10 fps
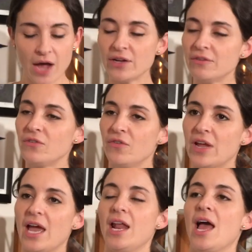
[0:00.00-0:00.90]
I'll never Week.
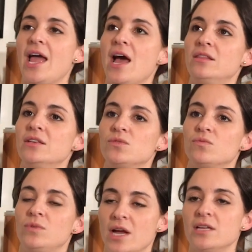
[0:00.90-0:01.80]
forget. I had this
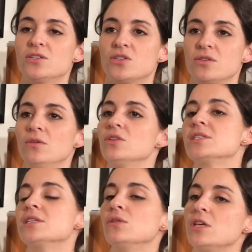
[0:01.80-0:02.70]
nice
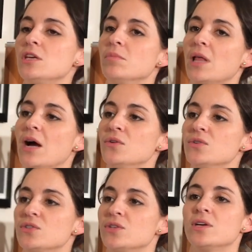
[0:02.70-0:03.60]
silky
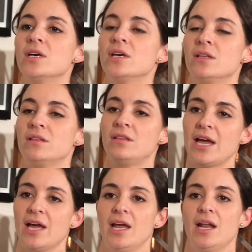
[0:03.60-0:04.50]
blouse
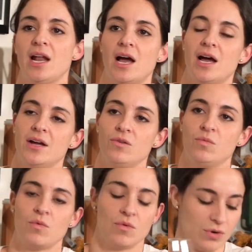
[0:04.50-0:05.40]
that I
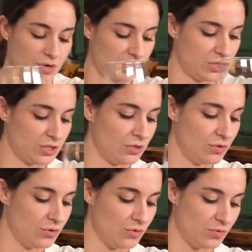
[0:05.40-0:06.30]
wore
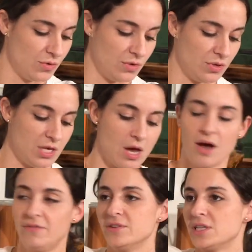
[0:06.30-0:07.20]
to the
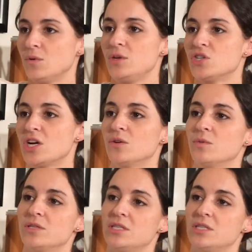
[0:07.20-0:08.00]
office that we shared with